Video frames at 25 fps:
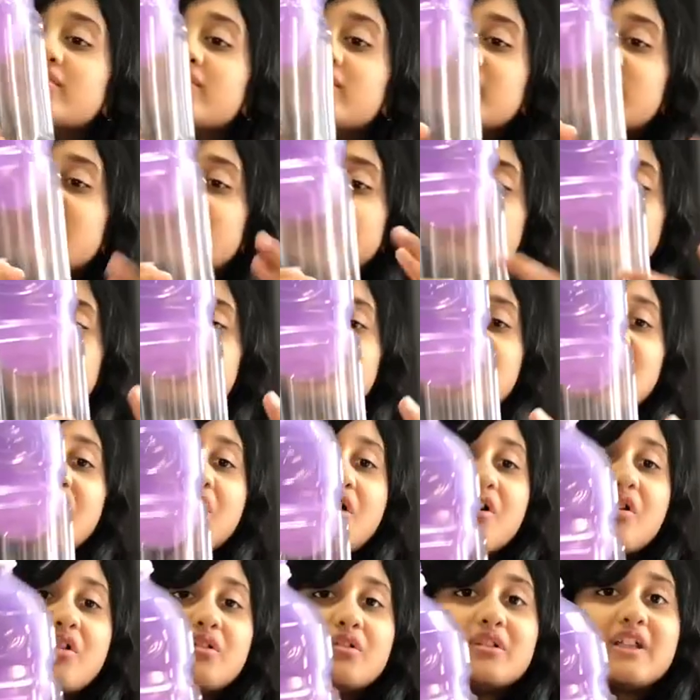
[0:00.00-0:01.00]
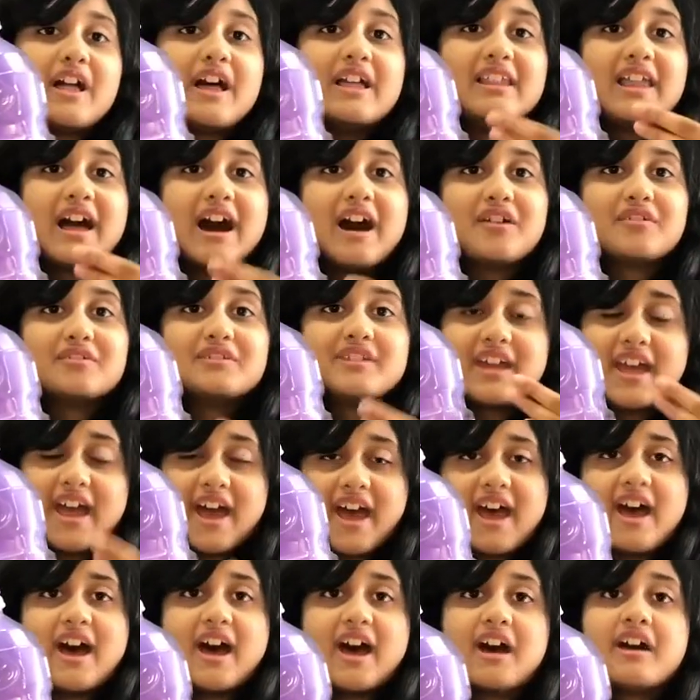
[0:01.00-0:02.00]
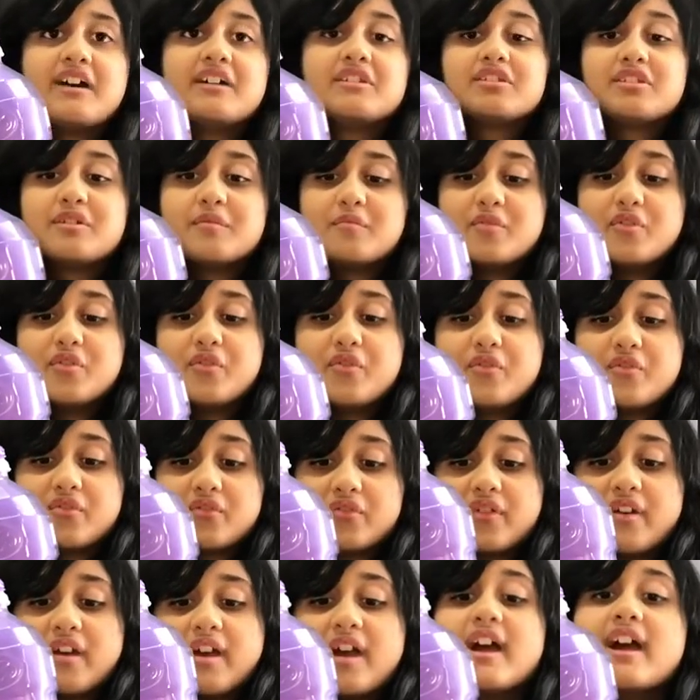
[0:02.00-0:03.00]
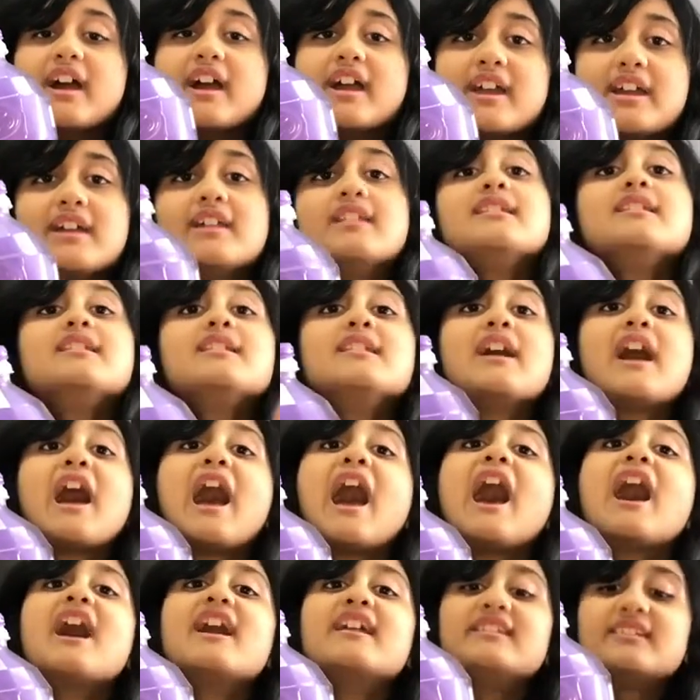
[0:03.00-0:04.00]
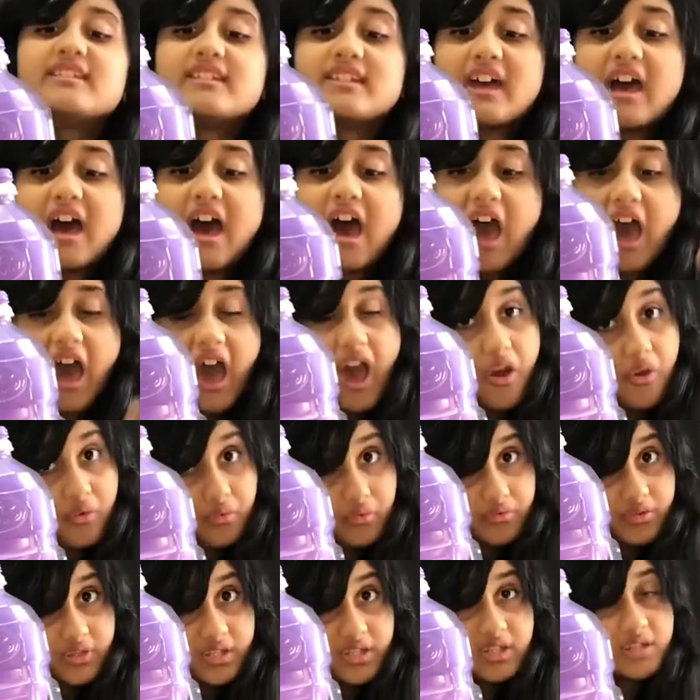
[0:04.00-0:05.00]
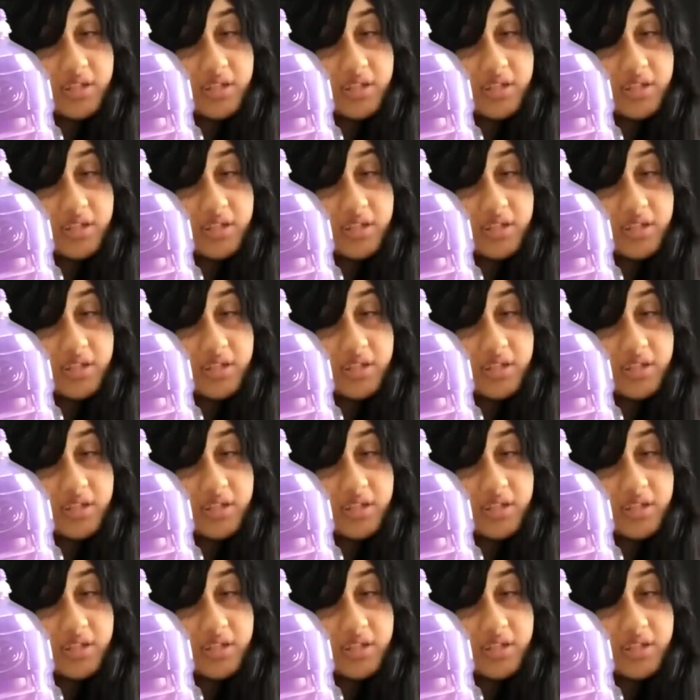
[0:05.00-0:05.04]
this hole allowed air to move in and out.